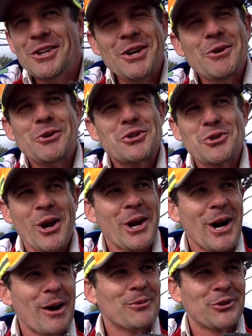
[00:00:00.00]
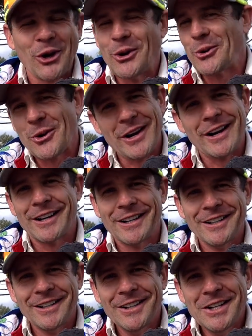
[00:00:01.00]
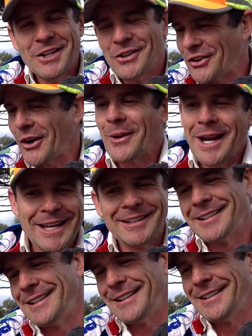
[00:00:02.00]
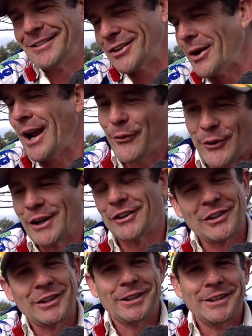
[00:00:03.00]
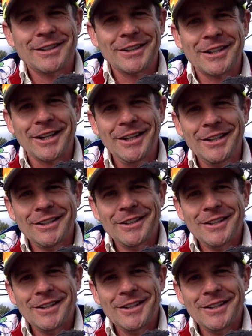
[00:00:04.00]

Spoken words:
you'll shred up so quick, so easily, so effortlessly, okay?